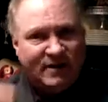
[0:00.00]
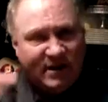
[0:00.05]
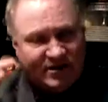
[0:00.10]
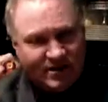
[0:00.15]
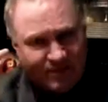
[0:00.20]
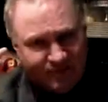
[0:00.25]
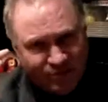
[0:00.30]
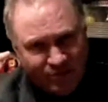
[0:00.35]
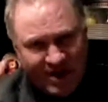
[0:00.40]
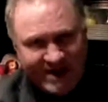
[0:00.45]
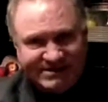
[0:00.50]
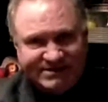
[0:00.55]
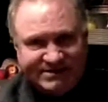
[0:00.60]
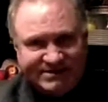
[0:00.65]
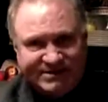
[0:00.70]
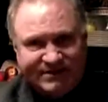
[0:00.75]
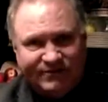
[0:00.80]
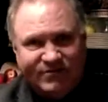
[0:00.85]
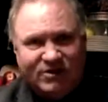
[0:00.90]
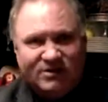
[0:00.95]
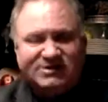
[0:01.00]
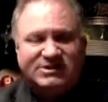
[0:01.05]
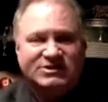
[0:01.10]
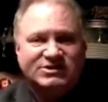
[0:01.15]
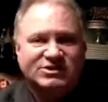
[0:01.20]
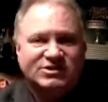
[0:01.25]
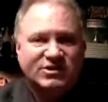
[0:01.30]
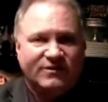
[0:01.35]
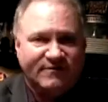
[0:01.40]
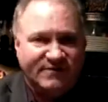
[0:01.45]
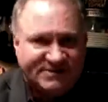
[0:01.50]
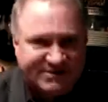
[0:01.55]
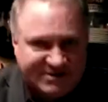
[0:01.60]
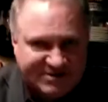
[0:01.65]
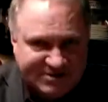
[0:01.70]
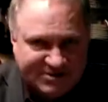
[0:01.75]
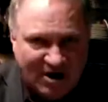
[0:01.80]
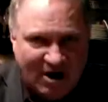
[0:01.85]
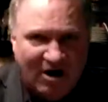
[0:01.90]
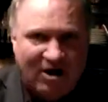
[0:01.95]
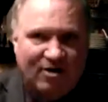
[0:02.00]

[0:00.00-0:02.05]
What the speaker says: that the prices of goods and services